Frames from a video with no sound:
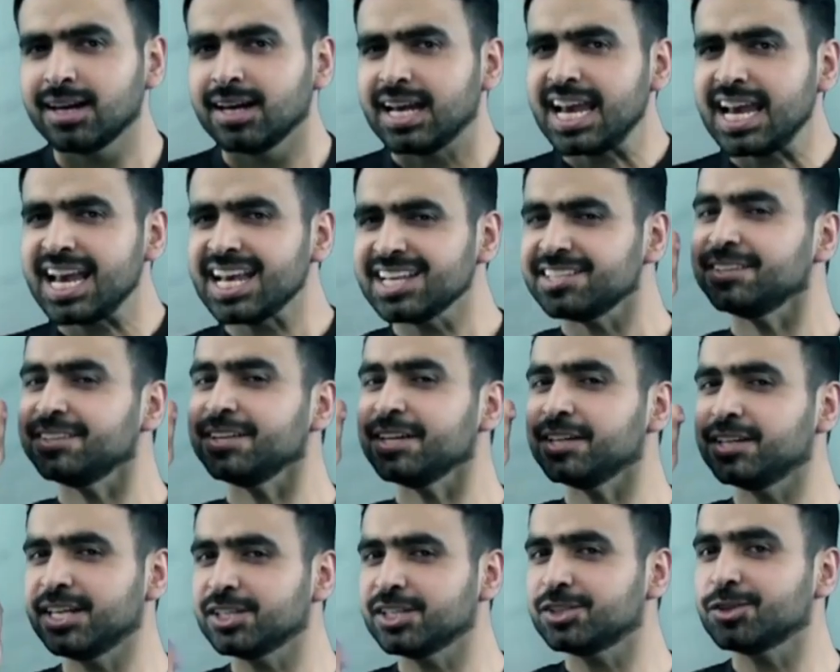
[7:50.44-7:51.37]
Is it a
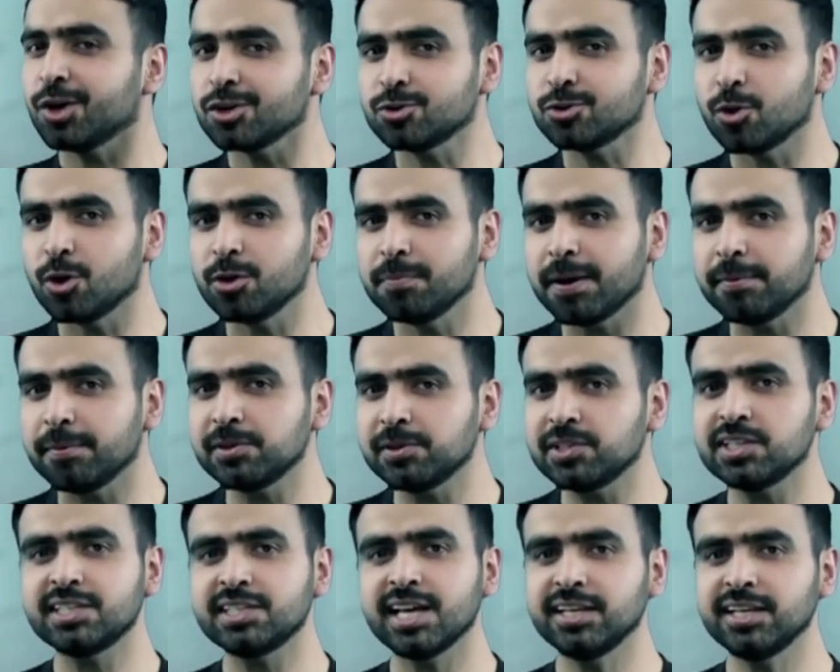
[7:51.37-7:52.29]
resource owned by
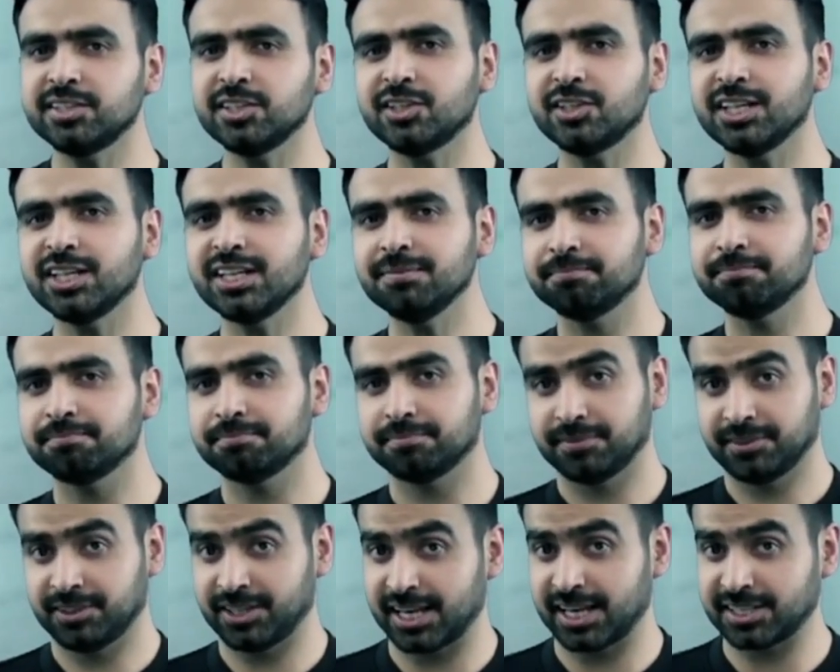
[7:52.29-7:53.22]
business entity?
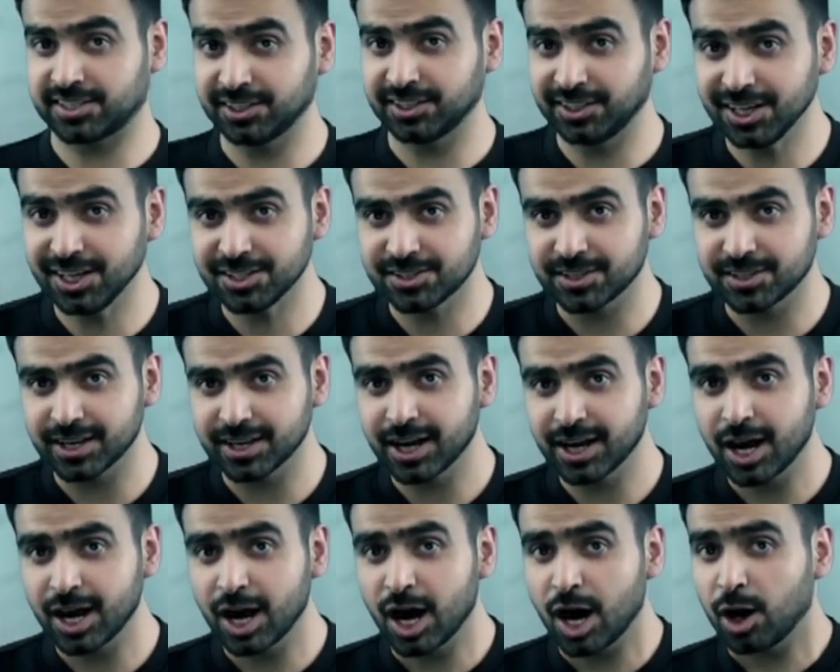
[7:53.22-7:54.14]
Yes, it is.
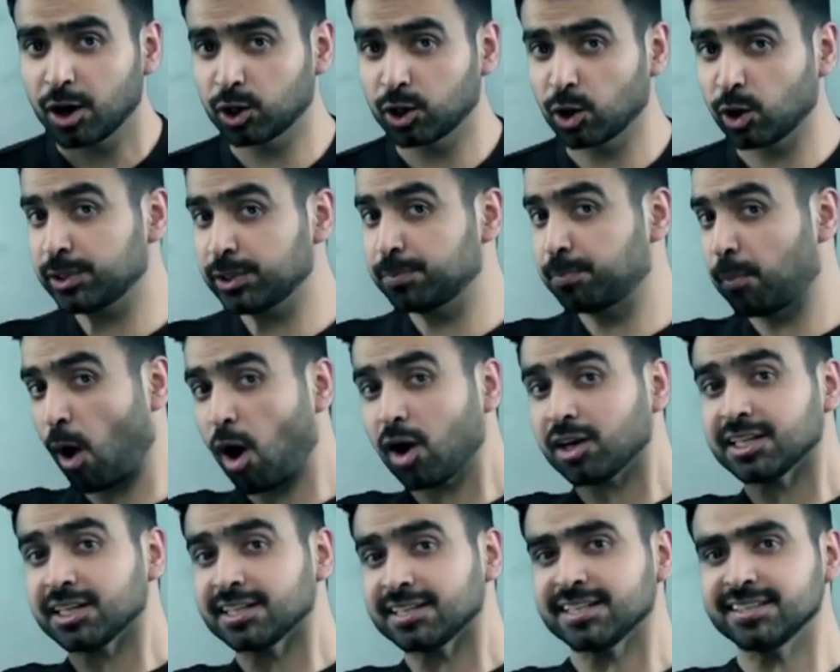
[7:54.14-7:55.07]
Rohit bought
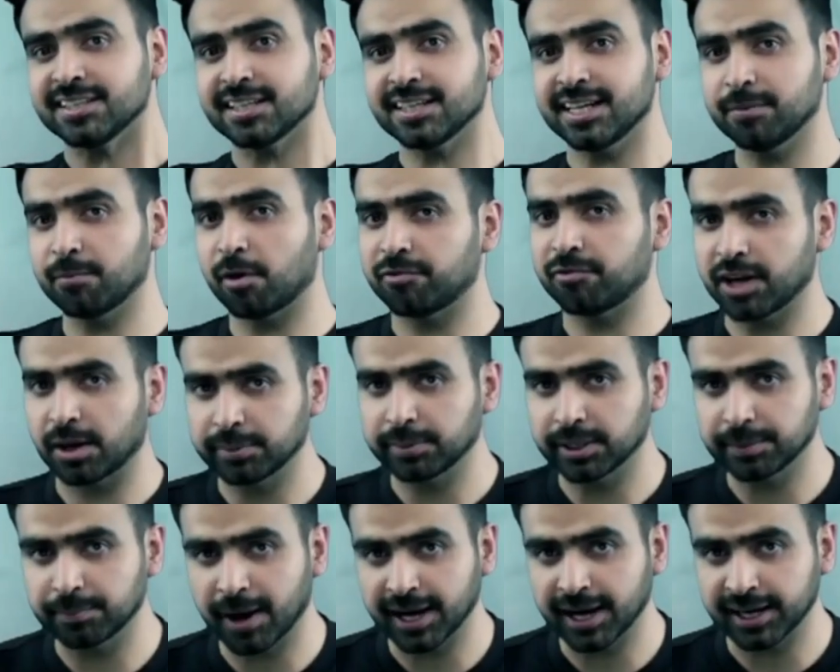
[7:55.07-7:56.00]
it in the name of Yummy
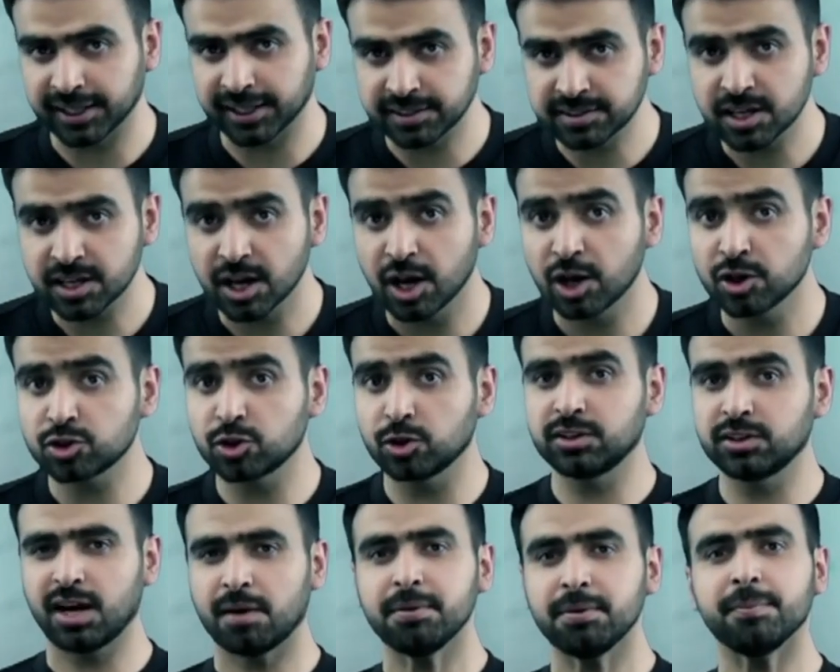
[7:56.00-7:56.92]
Bites, so
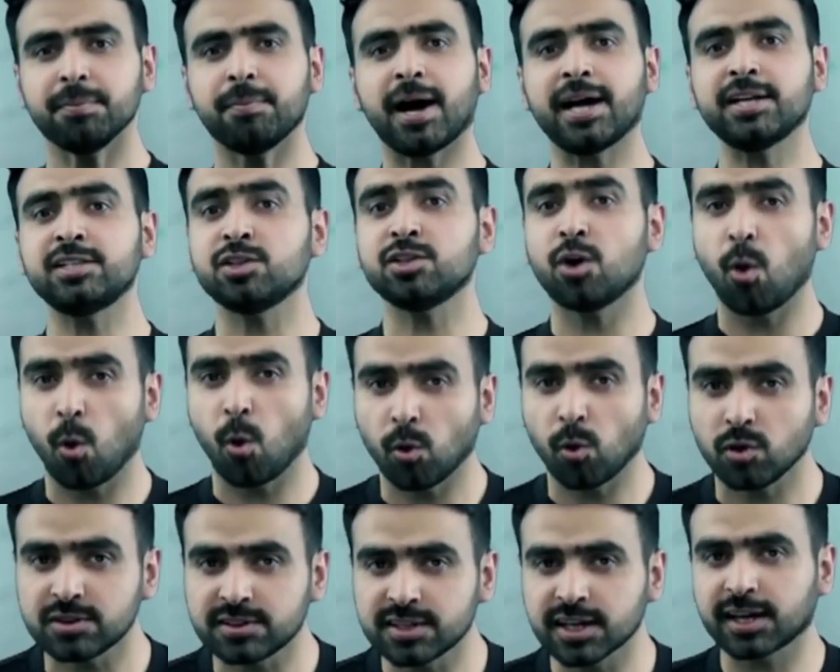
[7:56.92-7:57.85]
Yummy Bites
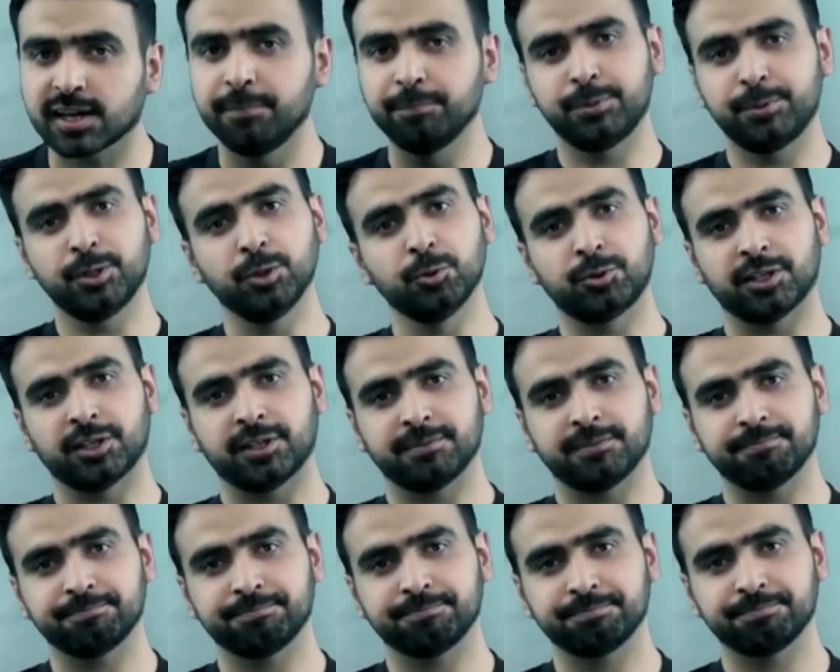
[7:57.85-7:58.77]
owns the computer.
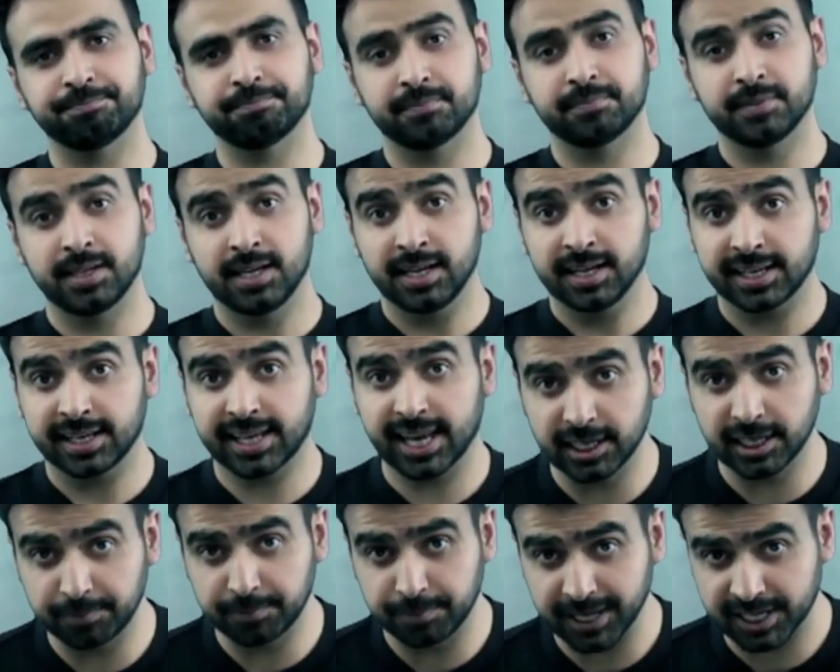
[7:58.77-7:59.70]
Can
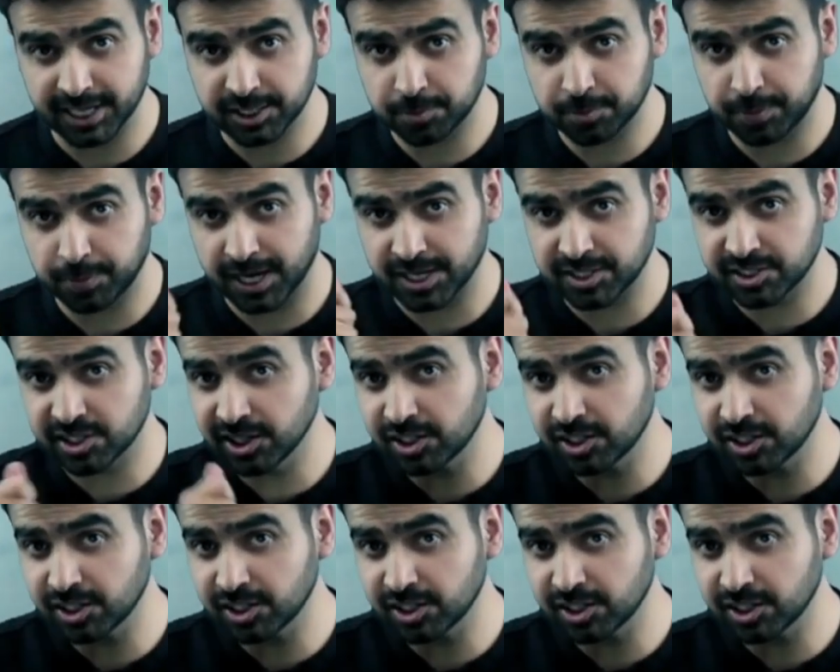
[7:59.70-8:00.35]
it be expressed in